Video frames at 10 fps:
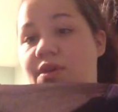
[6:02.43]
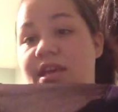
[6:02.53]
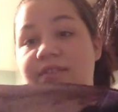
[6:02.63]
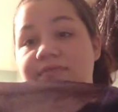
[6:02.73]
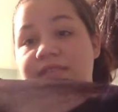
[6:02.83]

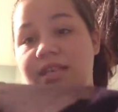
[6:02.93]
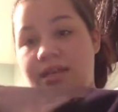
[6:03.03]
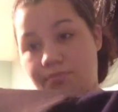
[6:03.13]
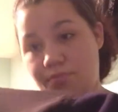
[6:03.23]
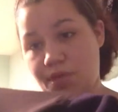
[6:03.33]
can't even see
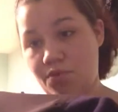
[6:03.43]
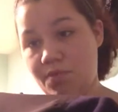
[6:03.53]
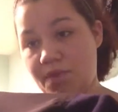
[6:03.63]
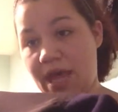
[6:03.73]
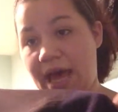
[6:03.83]
it, blue
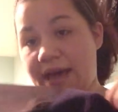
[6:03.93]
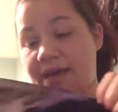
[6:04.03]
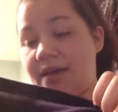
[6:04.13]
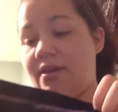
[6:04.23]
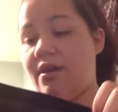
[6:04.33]
and
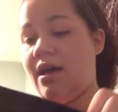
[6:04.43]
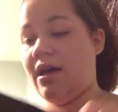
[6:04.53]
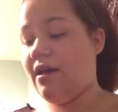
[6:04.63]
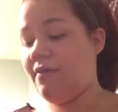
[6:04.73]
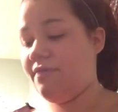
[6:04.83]
black
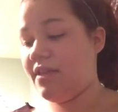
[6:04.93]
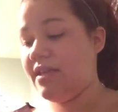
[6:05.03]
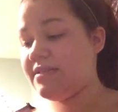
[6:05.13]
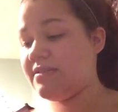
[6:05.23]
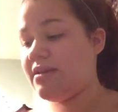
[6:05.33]

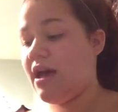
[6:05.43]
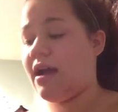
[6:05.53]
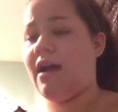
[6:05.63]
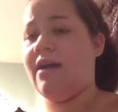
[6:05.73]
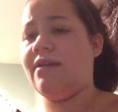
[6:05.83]
fleece
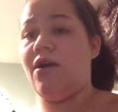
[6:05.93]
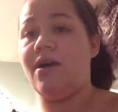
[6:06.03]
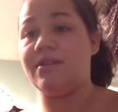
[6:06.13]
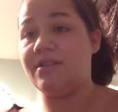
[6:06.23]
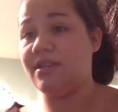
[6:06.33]
I got
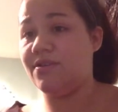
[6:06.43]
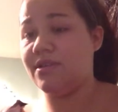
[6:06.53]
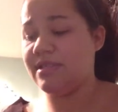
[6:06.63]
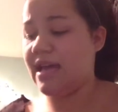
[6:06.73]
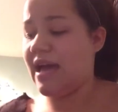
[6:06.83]
on
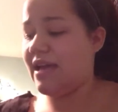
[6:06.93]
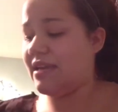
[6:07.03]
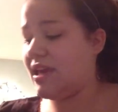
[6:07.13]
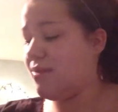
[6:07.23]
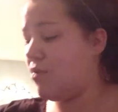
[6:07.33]
clearance at
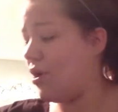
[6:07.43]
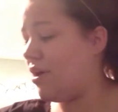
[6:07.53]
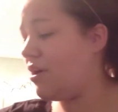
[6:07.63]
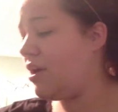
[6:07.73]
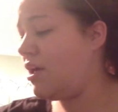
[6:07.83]

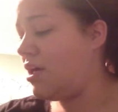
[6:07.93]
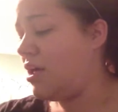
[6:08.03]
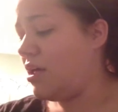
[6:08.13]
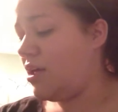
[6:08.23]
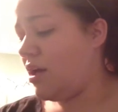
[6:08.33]
Kmart
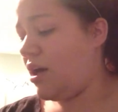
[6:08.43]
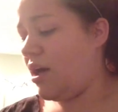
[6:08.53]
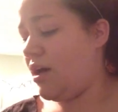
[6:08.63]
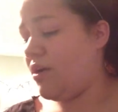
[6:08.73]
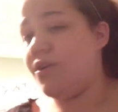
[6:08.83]

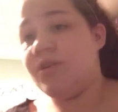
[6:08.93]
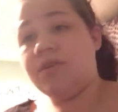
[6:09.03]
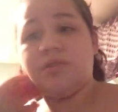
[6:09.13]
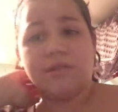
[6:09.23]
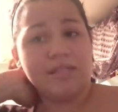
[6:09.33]

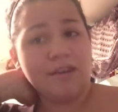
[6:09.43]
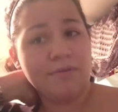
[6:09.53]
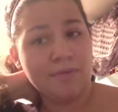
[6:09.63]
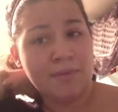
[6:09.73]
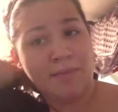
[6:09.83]
earlier this year
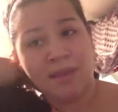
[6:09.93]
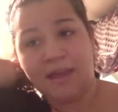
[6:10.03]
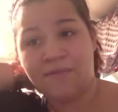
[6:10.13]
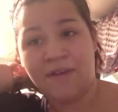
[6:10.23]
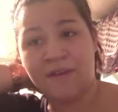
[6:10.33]
for maybe
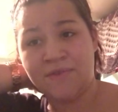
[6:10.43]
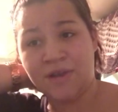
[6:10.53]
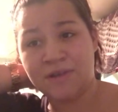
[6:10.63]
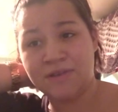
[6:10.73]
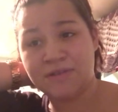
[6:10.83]

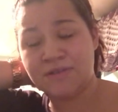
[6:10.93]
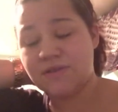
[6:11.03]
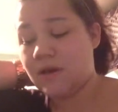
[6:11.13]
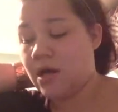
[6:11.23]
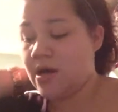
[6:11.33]

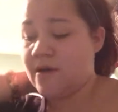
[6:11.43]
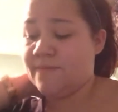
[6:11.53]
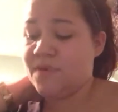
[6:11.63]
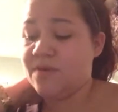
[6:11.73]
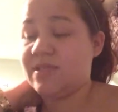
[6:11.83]

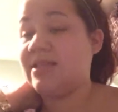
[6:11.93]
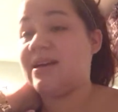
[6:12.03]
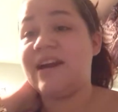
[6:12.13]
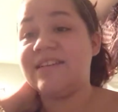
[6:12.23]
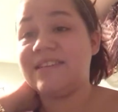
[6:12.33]
$5. It was in the
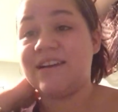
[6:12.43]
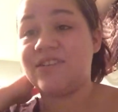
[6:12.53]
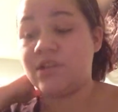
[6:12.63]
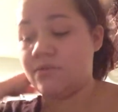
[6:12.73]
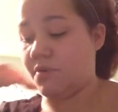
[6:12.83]
guys
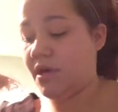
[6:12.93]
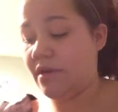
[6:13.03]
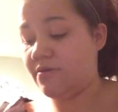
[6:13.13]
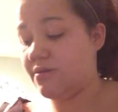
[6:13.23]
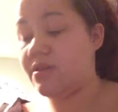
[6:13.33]
section,
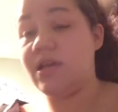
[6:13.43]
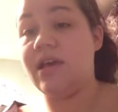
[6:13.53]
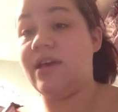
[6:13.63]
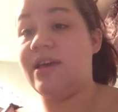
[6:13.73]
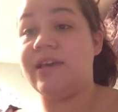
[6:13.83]
but
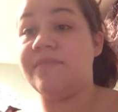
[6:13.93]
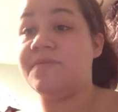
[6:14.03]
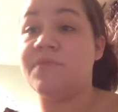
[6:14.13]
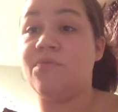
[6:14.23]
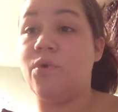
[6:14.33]
it
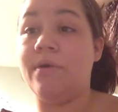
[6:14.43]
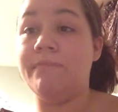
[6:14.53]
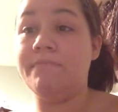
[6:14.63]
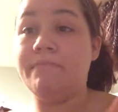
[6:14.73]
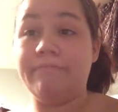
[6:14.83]
keeps me warm,